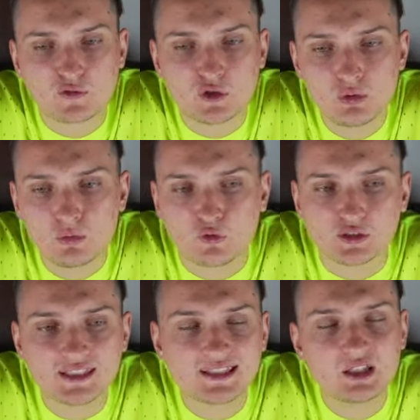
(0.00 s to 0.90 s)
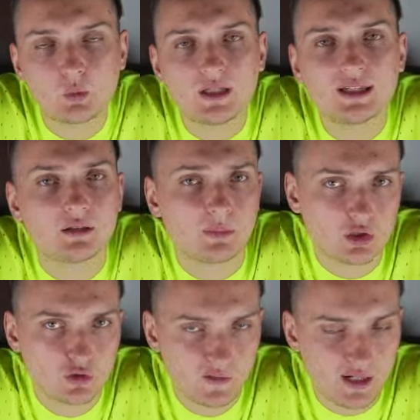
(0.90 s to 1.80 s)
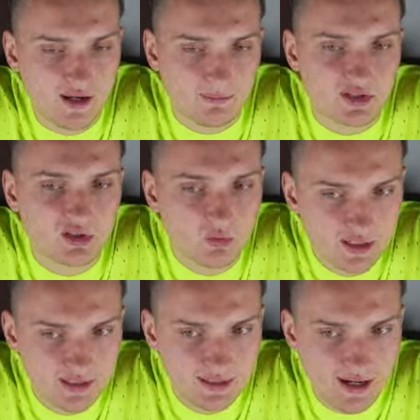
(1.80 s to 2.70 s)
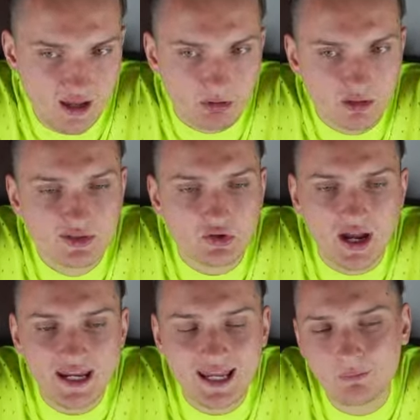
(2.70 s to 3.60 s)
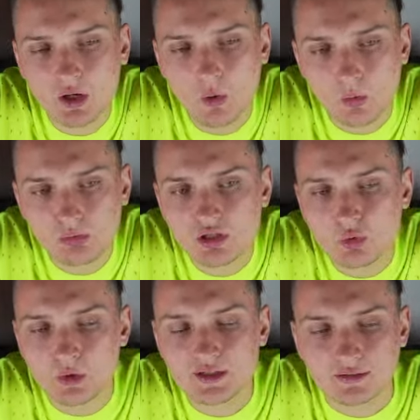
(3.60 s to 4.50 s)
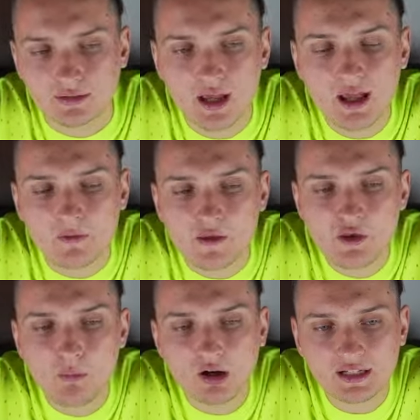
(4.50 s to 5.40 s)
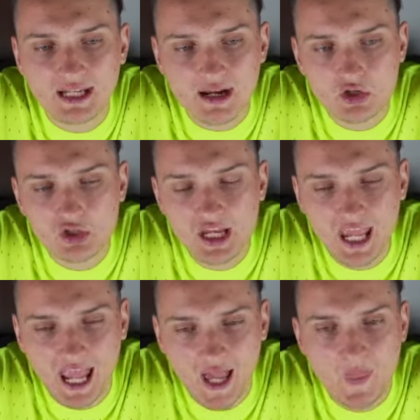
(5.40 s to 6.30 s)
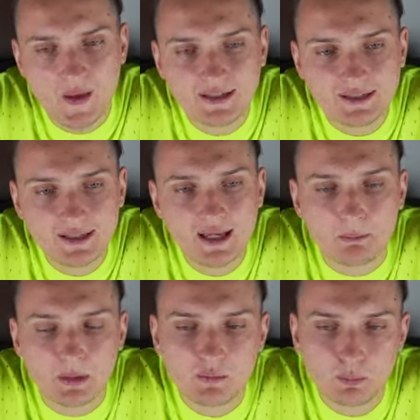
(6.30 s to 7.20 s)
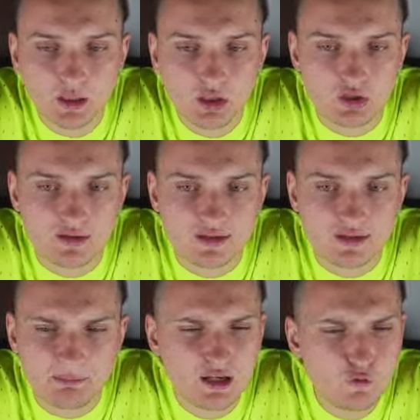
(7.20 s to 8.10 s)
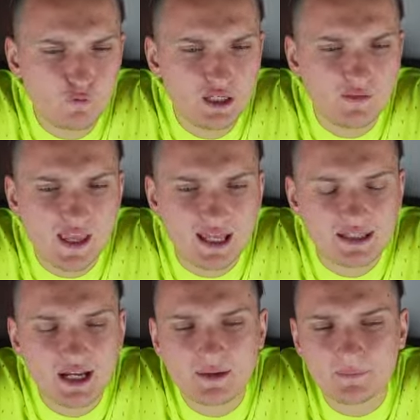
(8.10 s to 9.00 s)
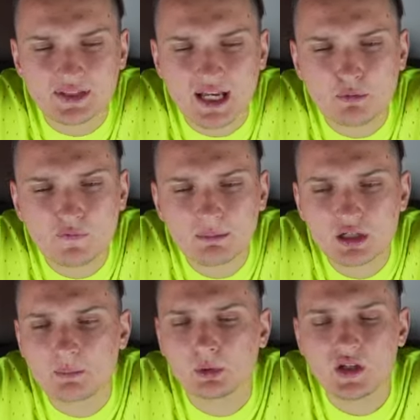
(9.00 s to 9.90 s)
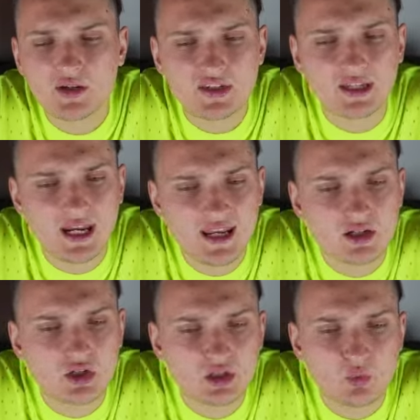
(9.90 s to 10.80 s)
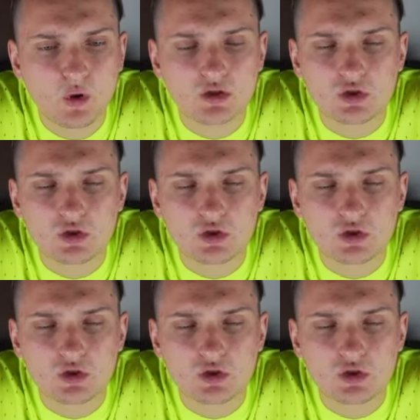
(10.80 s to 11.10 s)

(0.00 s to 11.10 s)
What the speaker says: you for getting liquidated a bunch of times in the recent time, because I am the only reason that the market actually had this manipulation dip. I do think that some of the manipulators, they can actually watch